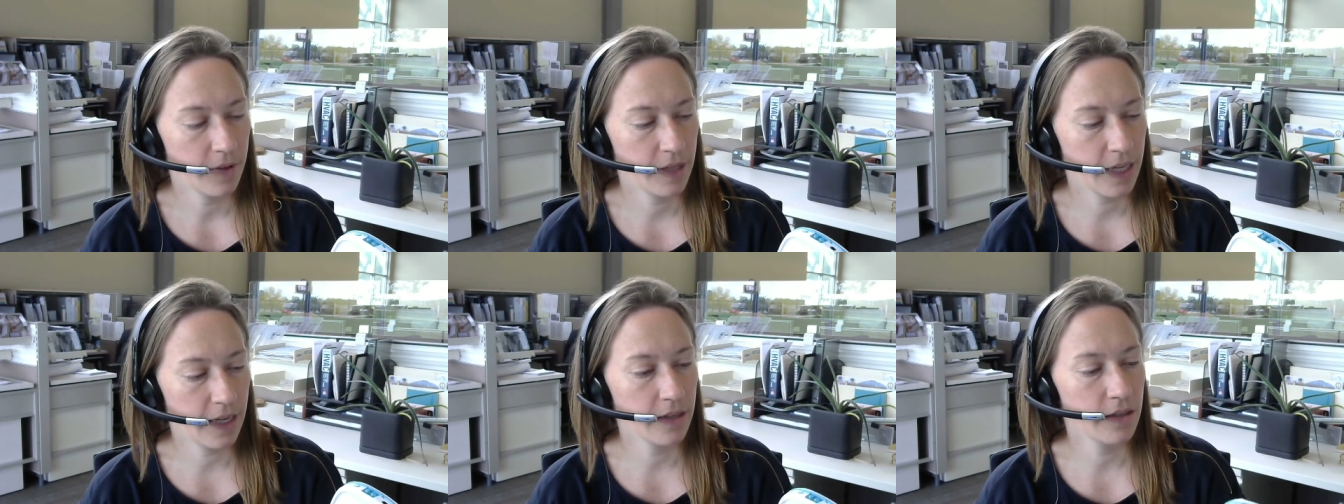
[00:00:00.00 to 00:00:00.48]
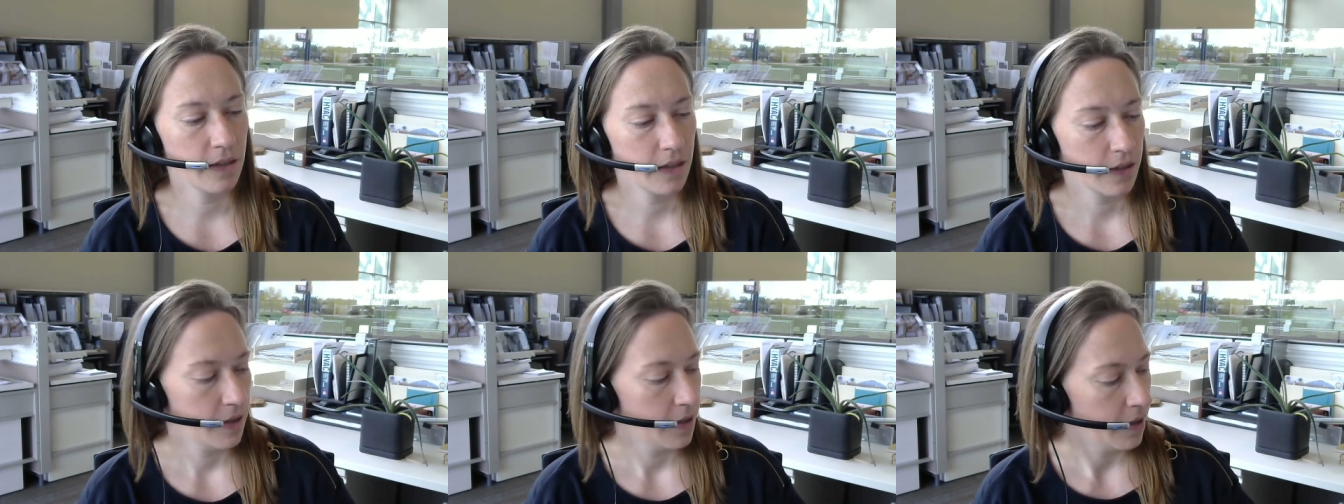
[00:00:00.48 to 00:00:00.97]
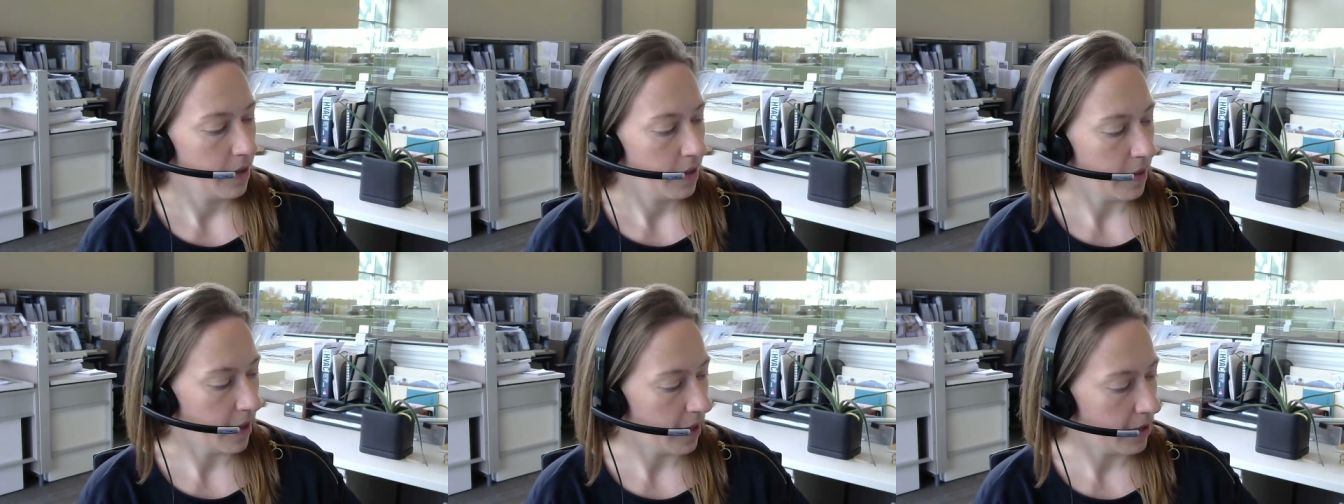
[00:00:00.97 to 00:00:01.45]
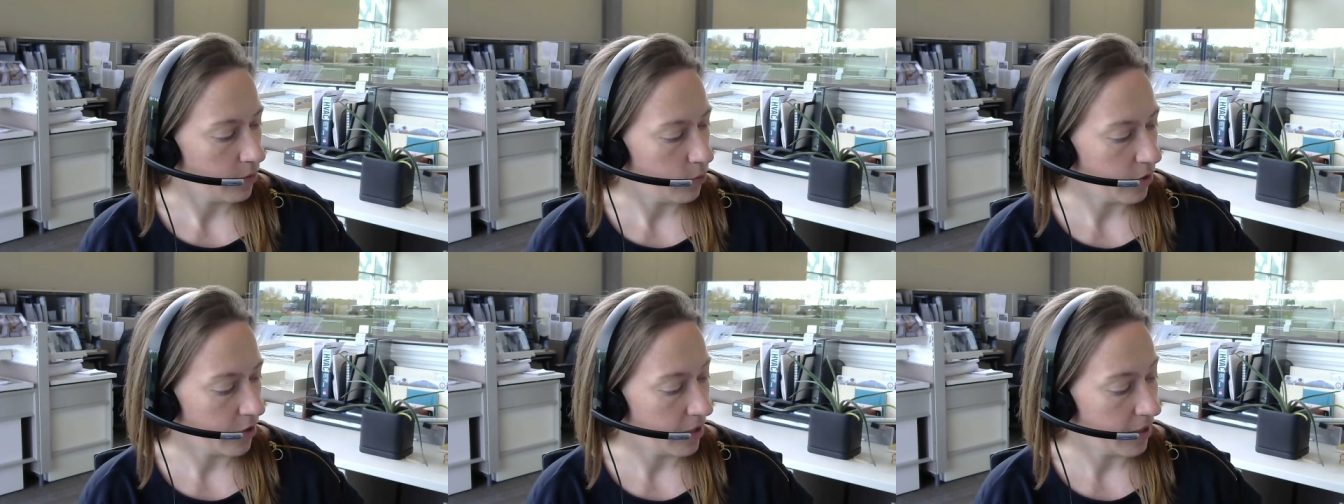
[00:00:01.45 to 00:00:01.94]
kit that
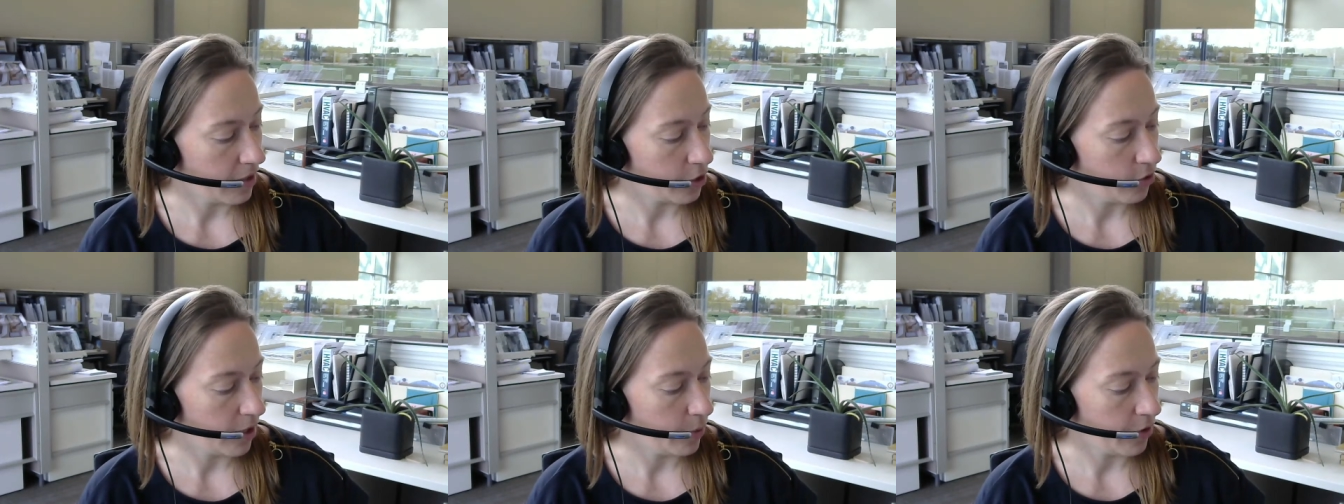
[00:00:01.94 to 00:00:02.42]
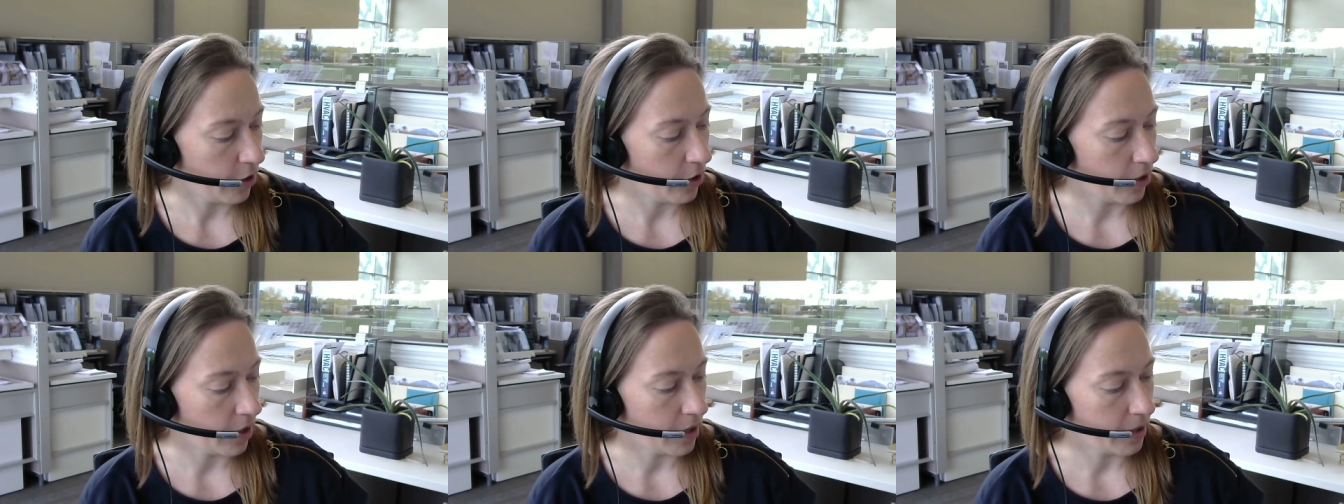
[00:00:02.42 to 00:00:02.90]
was going to integrate with our